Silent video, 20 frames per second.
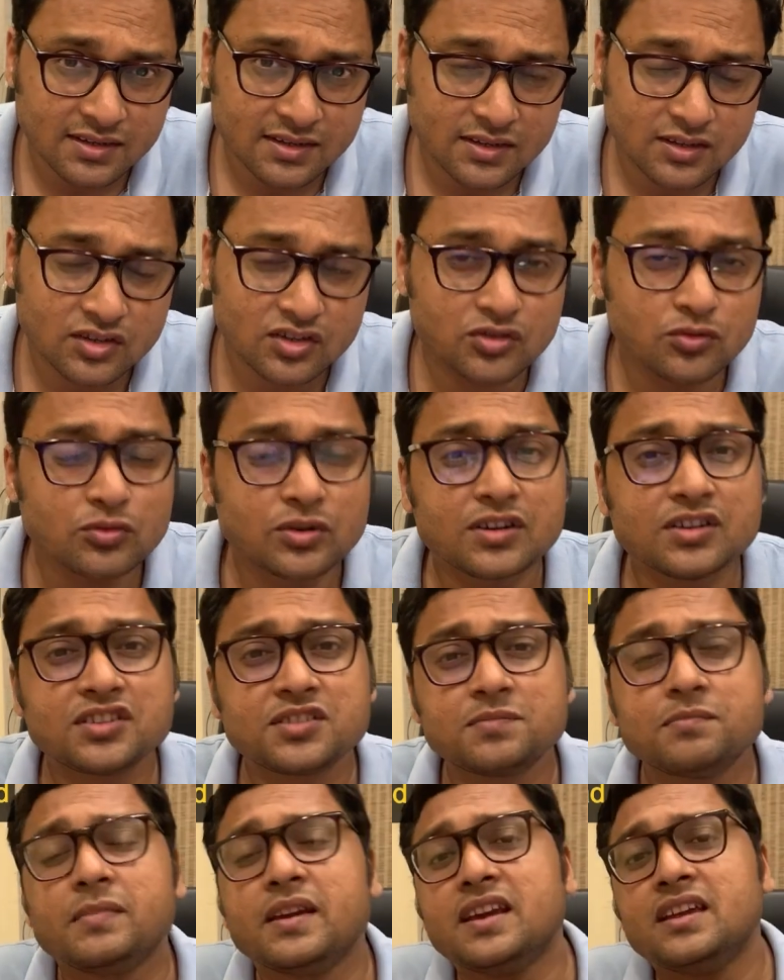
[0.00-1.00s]

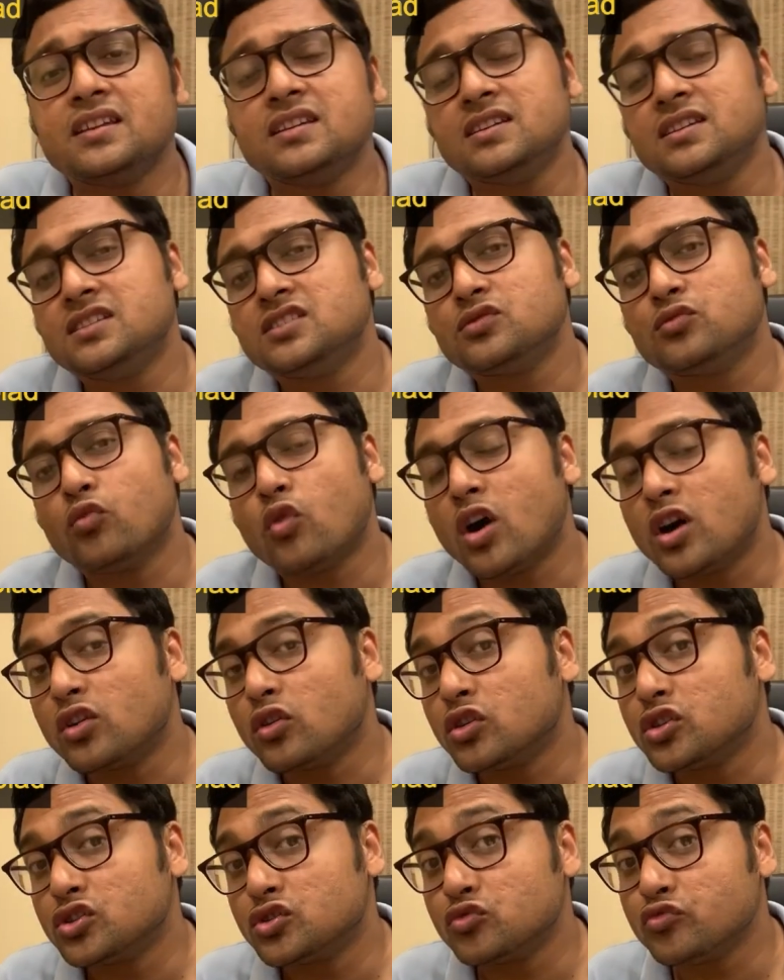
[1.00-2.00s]
Students may need 1
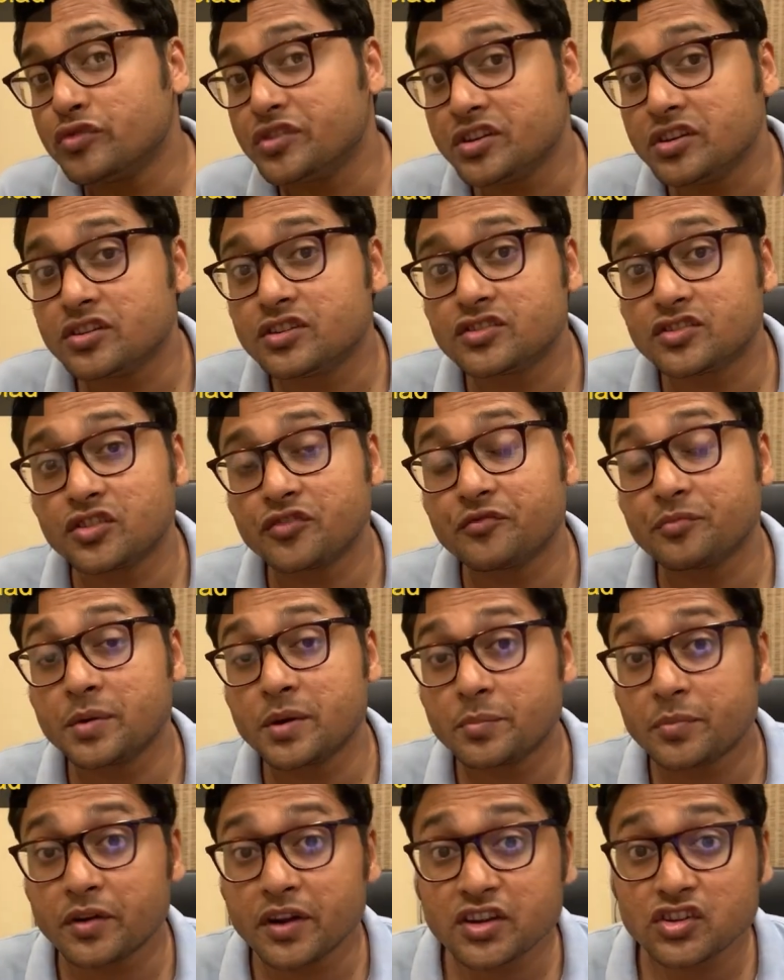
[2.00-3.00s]
or 2 years of
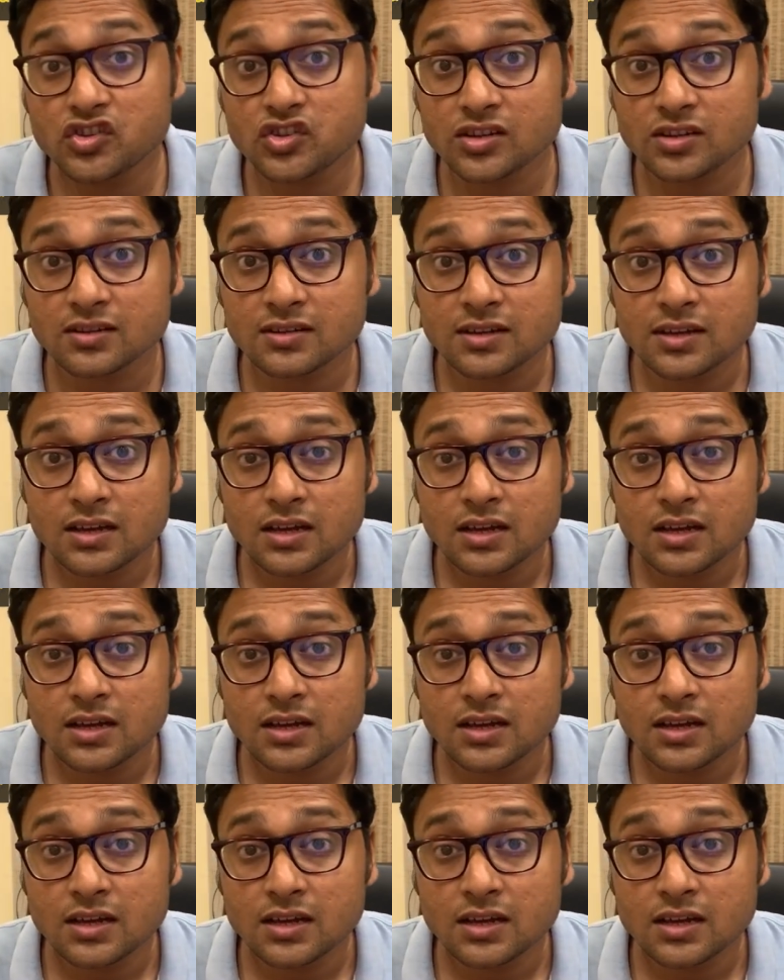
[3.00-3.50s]
preparation